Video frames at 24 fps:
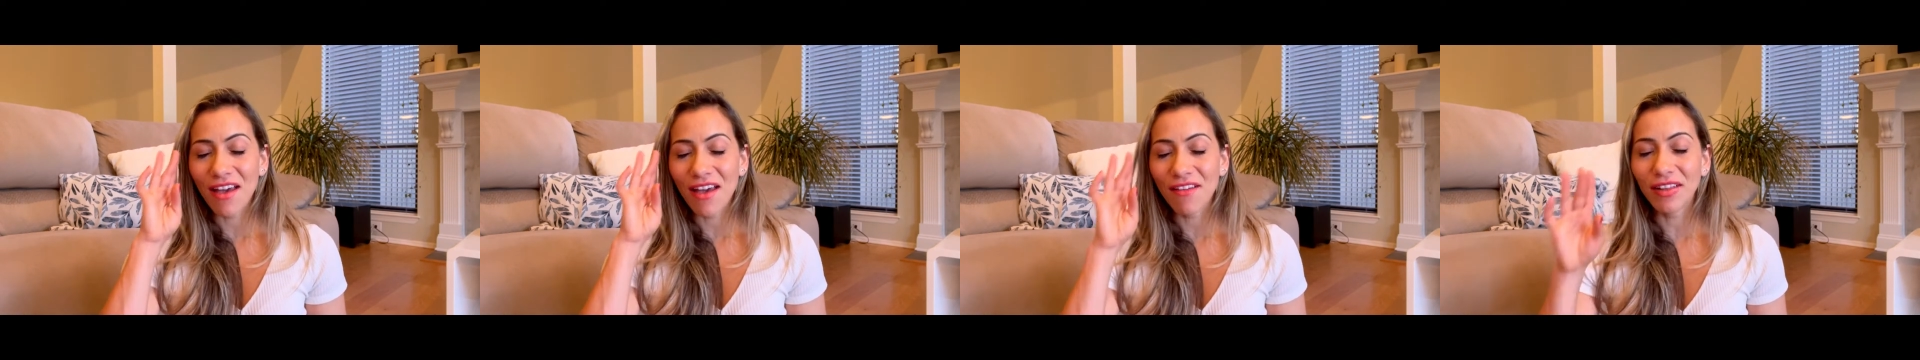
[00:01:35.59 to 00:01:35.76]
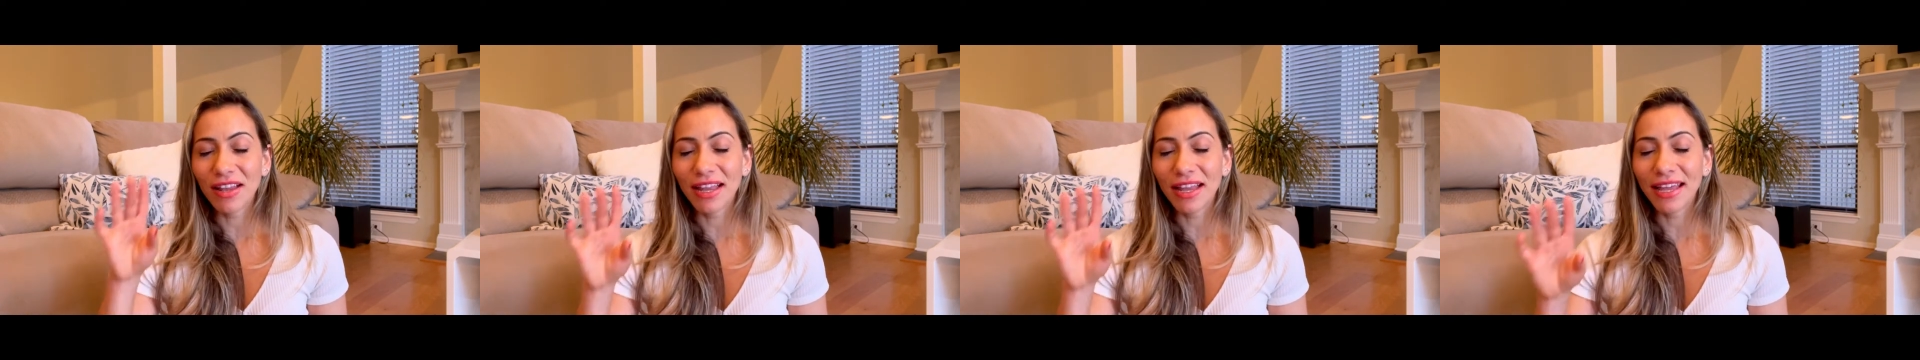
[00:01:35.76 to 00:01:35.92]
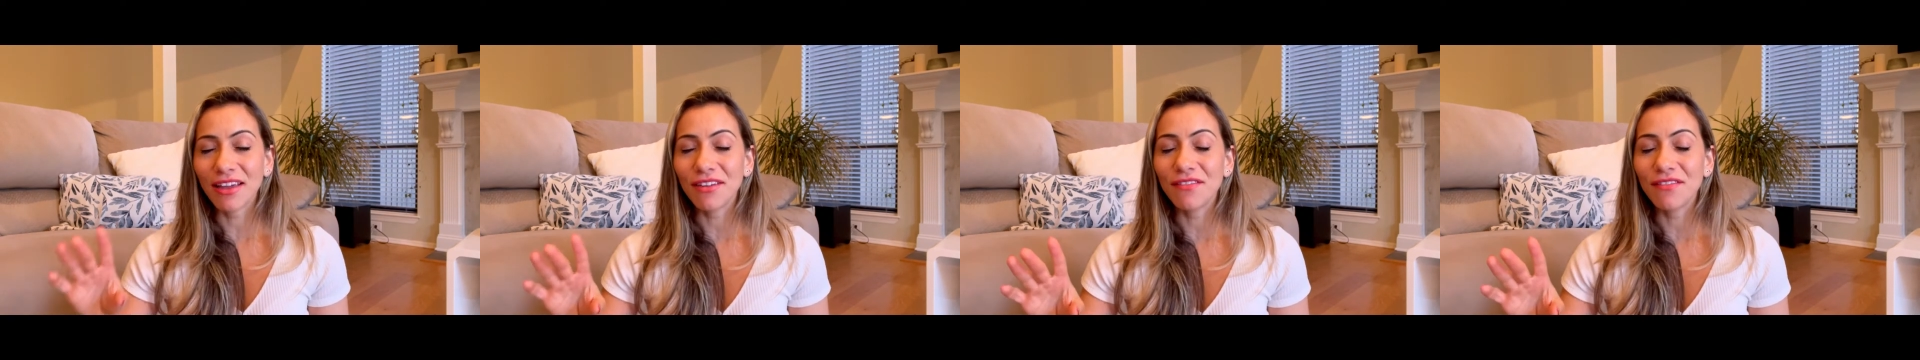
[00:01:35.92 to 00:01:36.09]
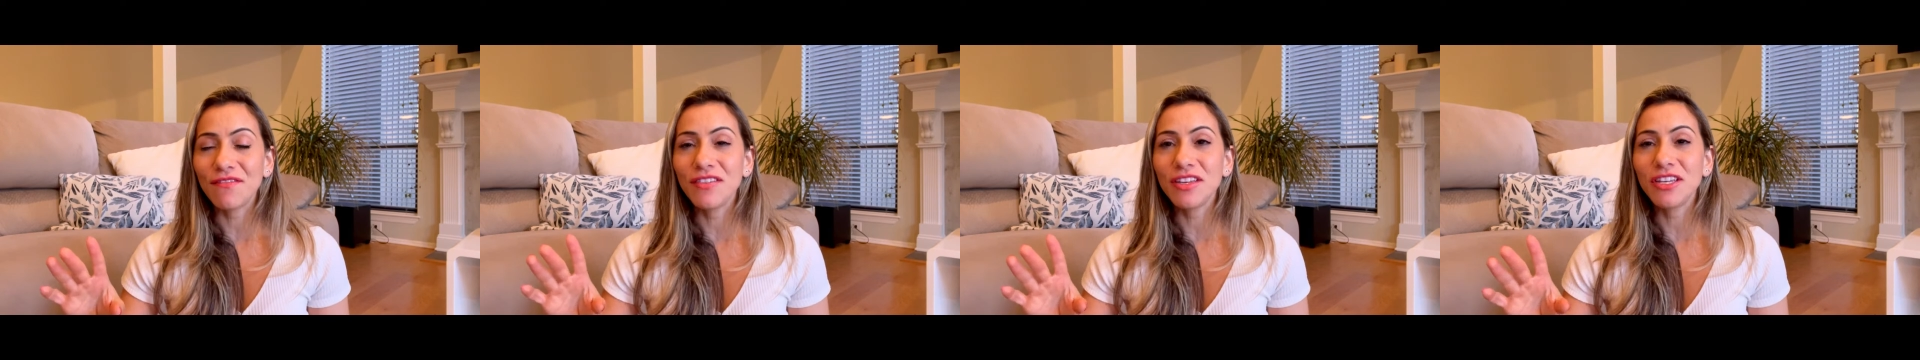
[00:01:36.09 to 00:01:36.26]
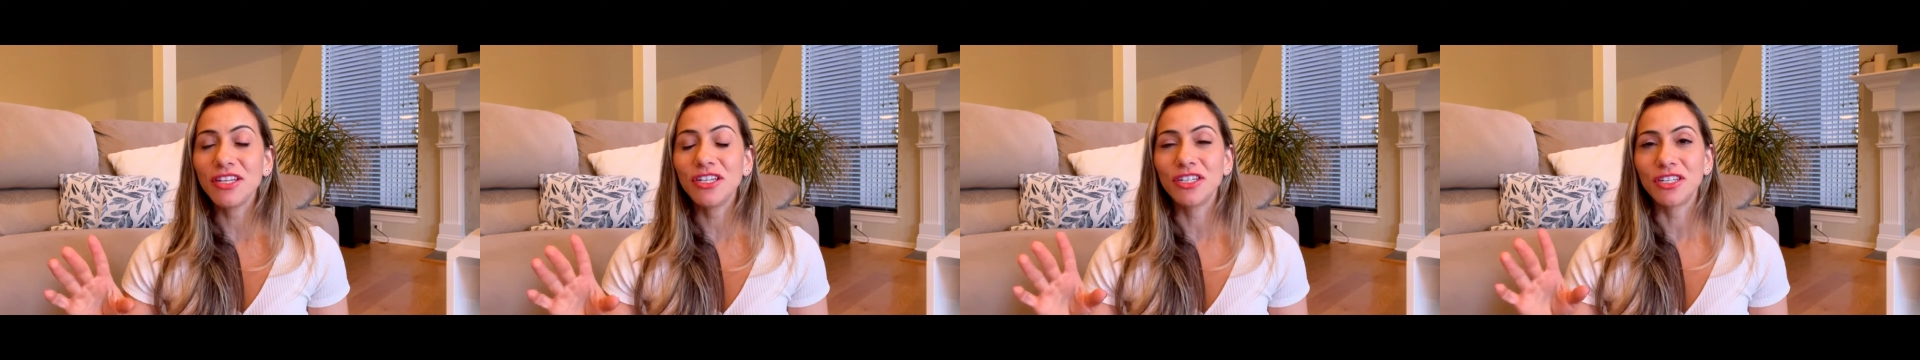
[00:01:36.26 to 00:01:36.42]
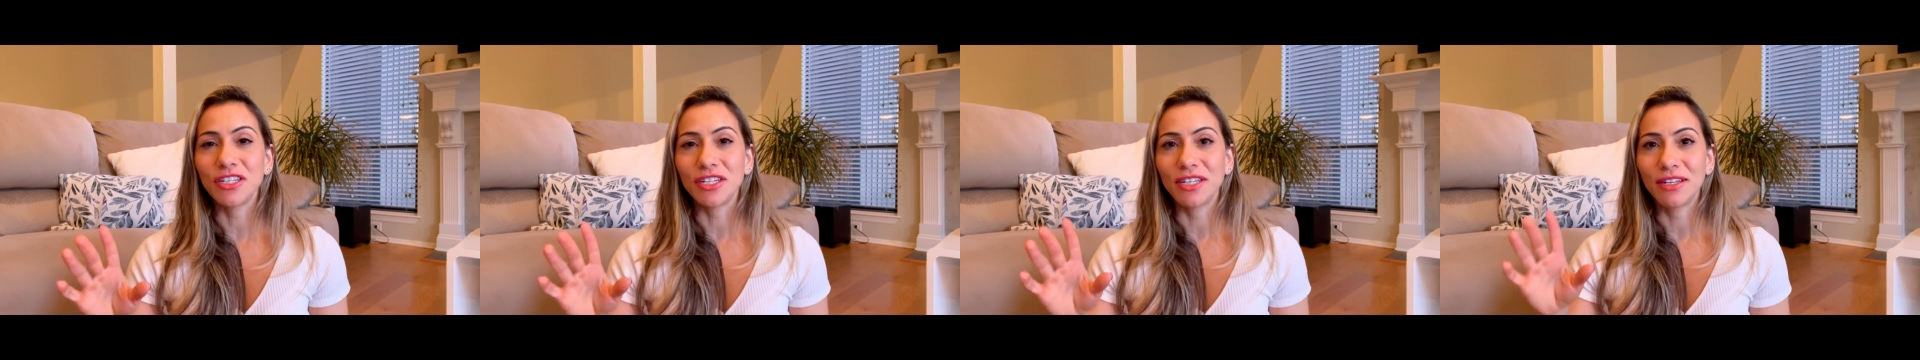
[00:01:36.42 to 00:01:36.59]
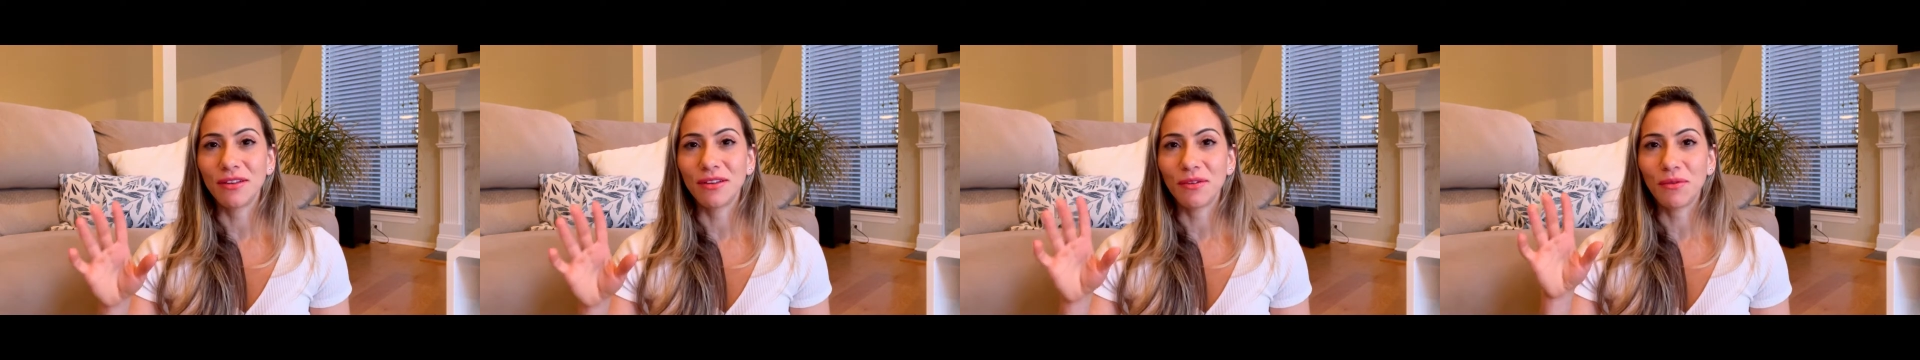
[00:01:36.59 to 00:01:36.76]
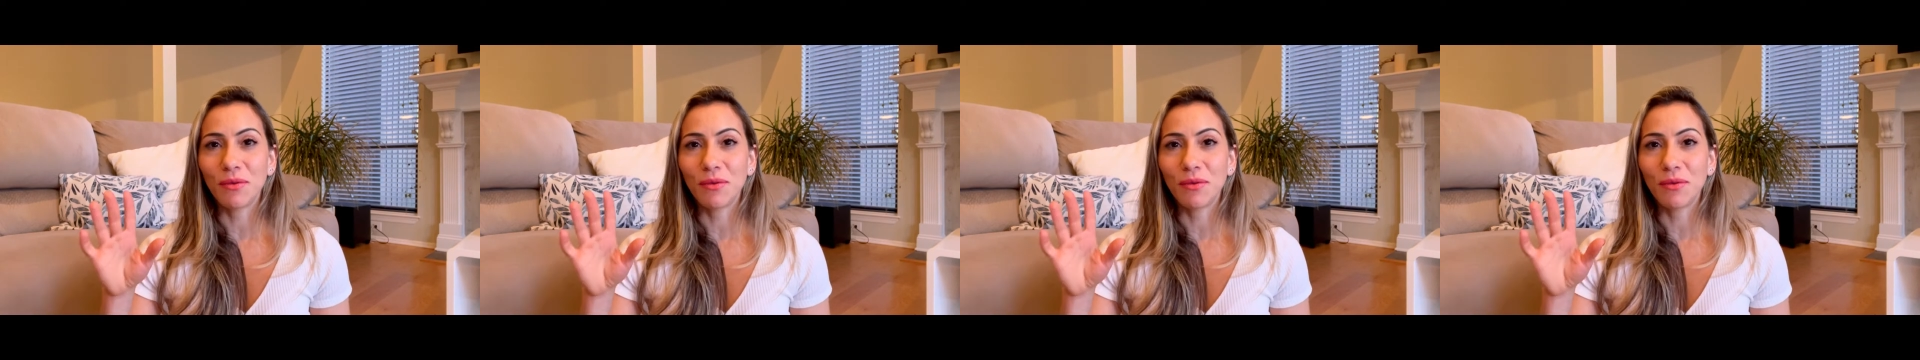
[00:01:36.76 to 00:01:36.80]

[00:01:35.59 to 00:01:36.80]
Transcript: a vision.